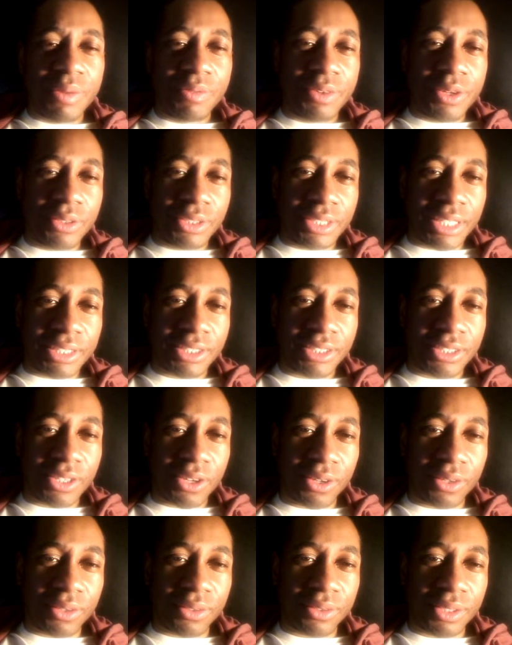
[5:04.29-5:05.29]
I saw,
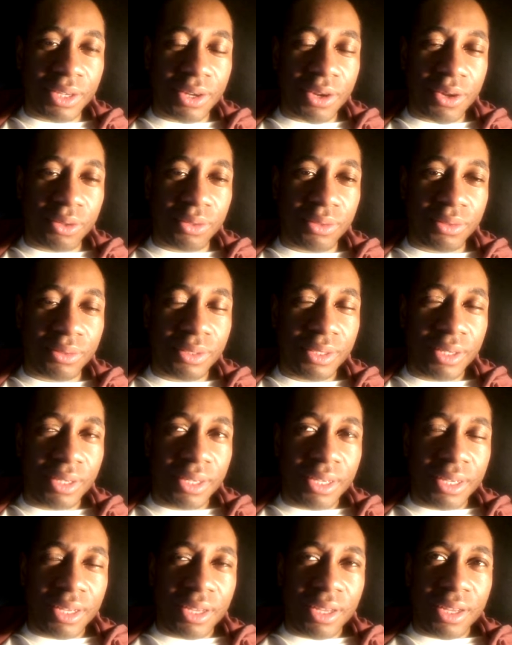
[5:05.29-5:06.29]
you know,
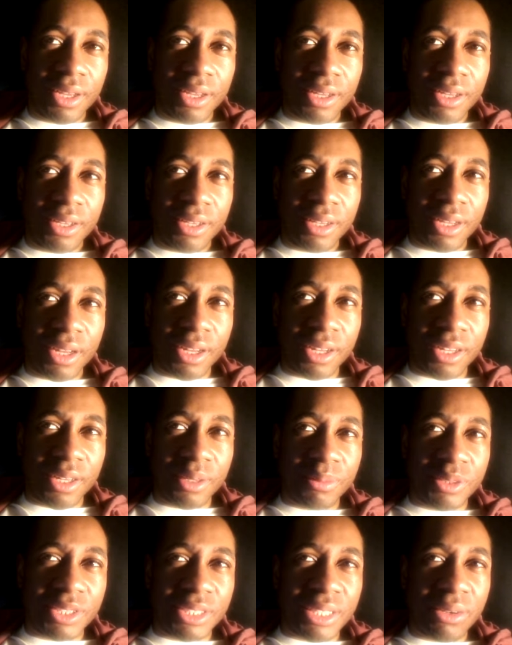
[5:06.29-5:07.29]
um,
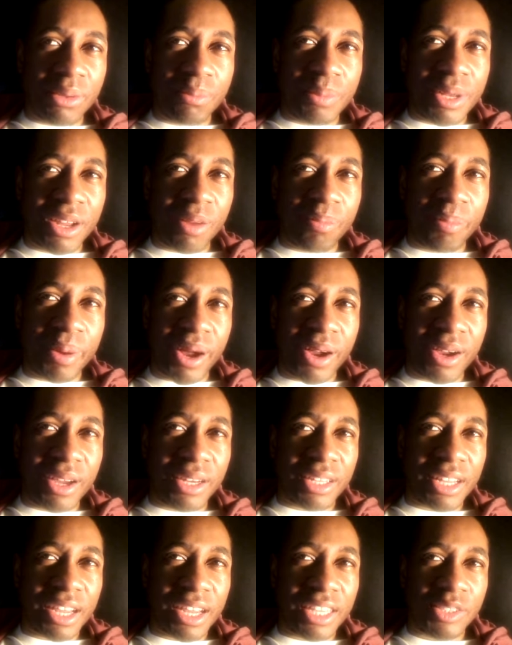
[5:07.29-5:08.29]
seemed to be a
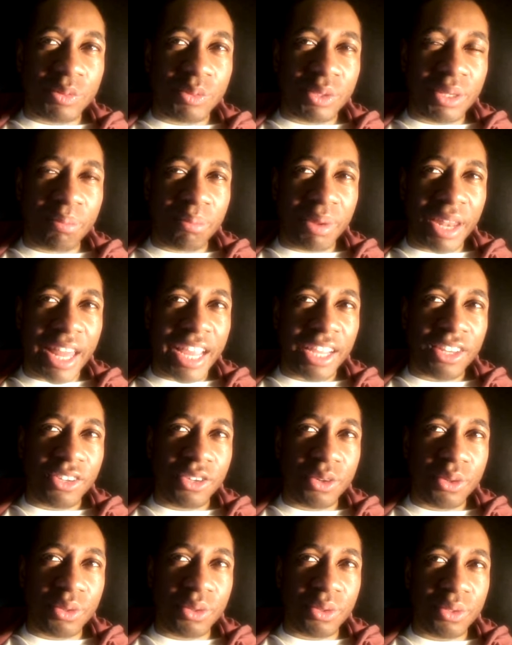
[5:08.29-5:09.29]
podcast with a black
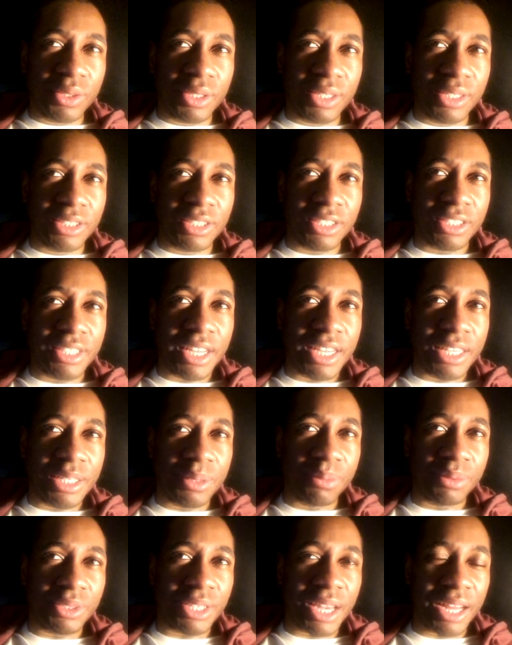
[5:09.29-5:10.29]
dude, and he seems
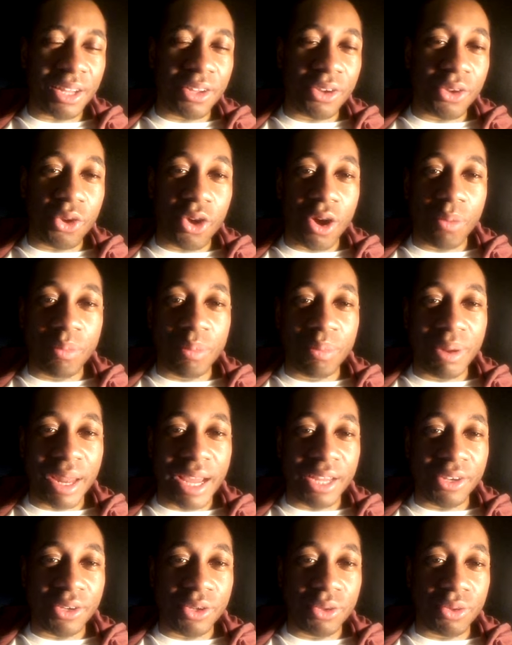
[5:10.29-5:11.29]
like a normal black
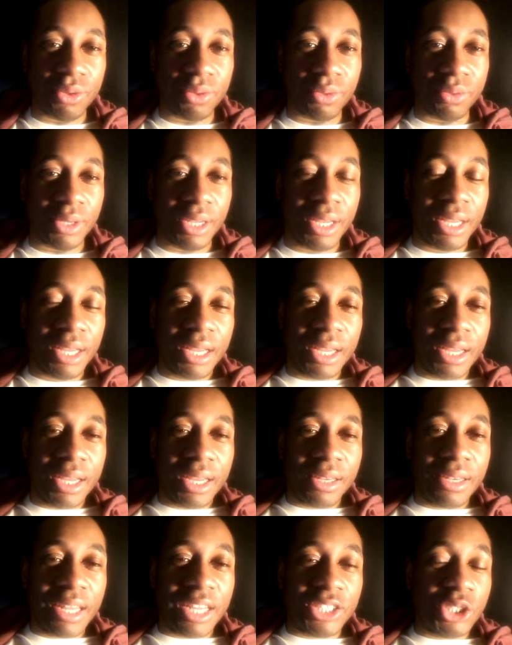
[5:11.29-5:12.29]
dude
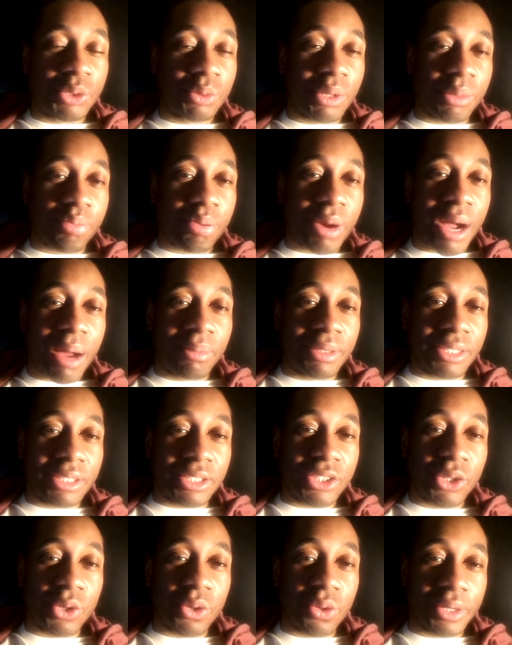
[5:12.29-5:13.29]
that you would probably
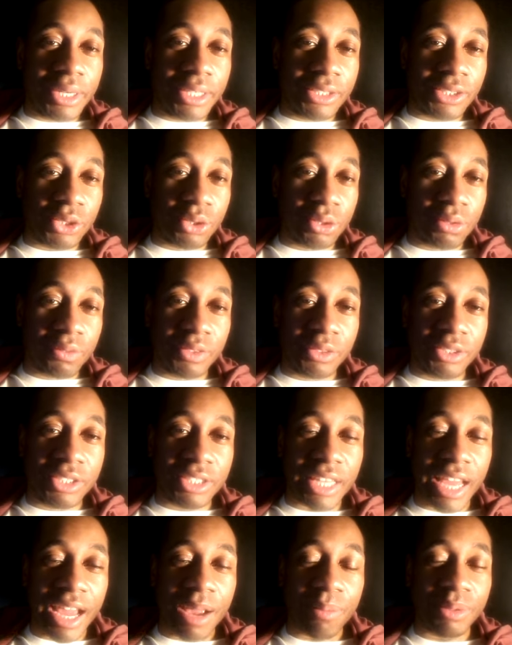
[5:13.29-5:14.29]
tune into if you just
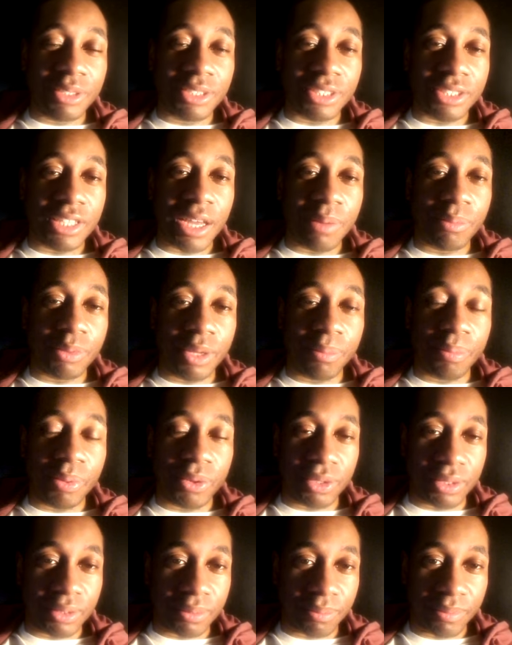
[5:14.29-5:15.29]
happened to stumble upon
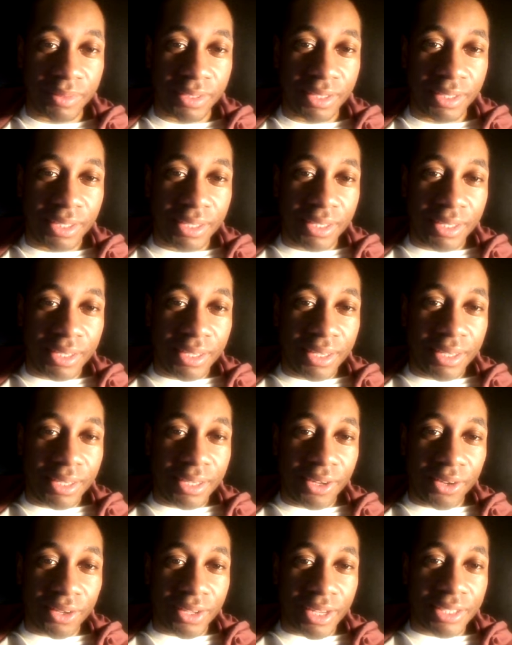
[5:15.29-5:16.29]
him.
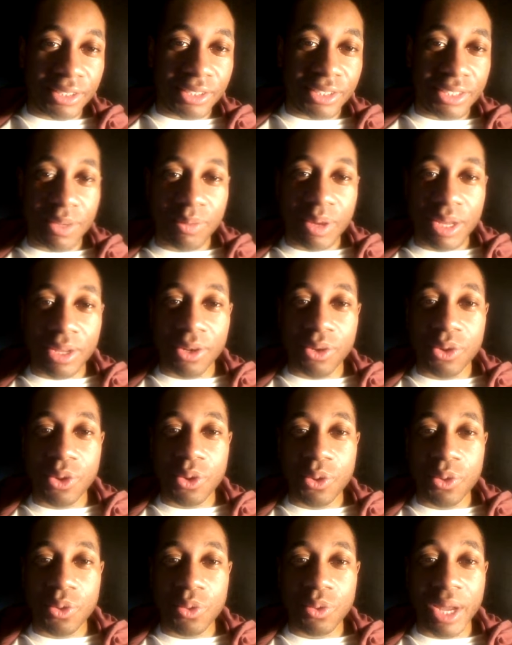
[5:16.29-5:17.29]
Okay, he seemed like a
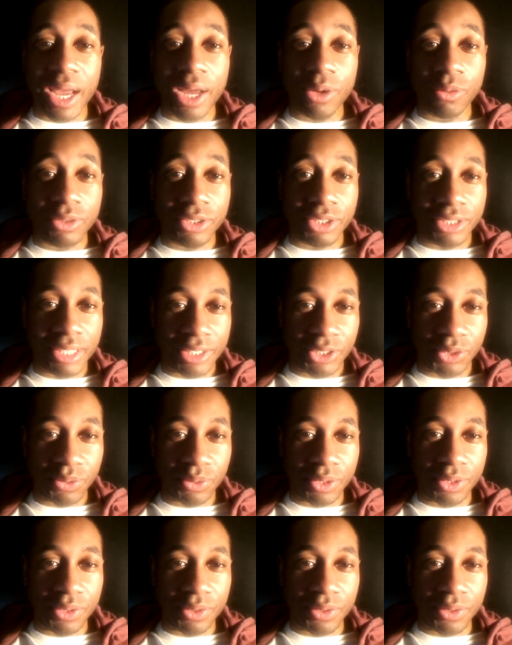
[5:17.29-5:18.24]
cool heterosexual dude.